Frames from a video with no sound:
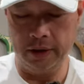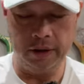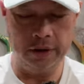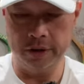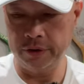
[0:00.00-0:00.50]

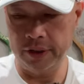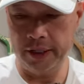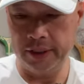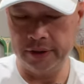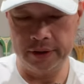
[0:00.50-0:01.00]
All
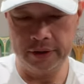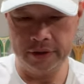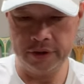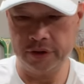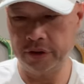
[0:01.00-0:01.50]
right.
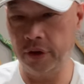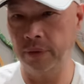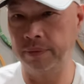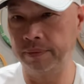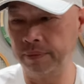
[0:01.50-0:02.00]

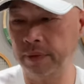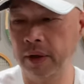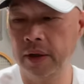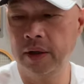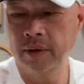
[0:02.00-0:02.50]
So
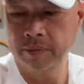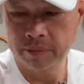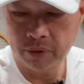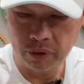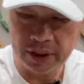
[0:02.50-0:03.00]

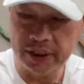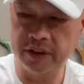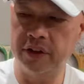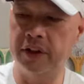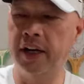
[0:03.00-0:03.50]

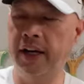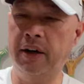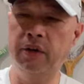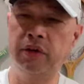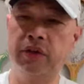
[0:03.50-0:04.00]
ProKennex in the
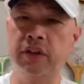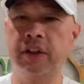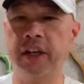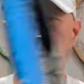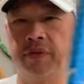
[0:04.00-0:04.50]
house,
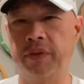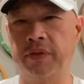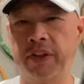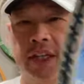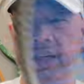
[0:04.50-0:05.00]

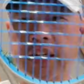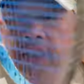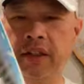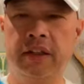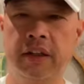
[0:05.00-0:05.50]

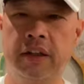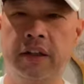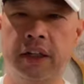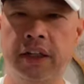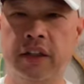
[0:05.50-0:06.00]
K15
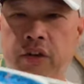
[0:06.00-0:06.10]
in the